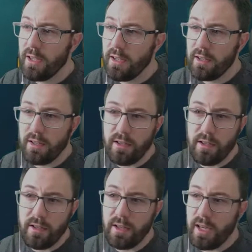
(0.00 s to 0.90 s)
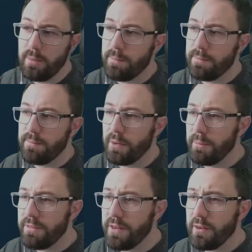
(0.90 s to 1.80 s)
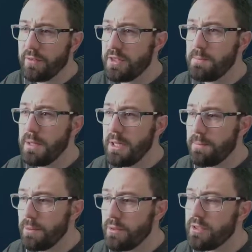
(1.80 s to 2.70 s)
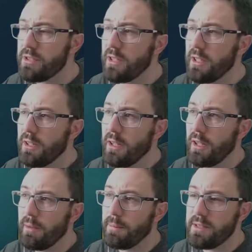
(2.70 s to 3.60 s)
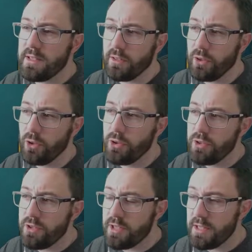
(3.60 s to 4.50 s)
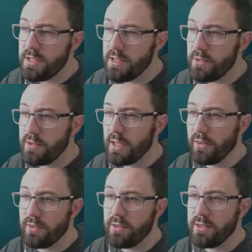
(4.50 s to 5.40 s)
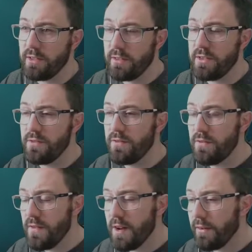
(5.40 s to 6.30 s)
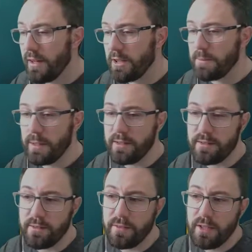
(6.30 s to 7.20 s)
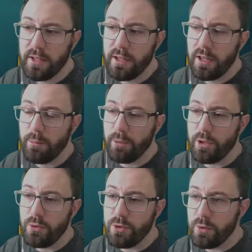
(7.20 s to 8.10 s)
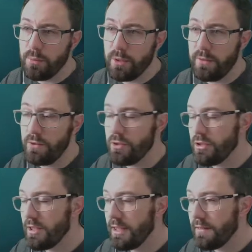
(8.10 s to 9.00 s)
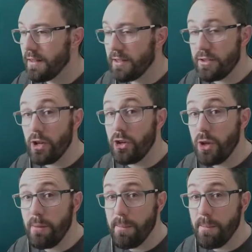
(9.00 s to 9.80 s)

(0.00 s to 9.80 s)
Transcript: I mean, fair enough, speed boots, but still 162,000 silver. This is very expensive. If you just leave it as don't buy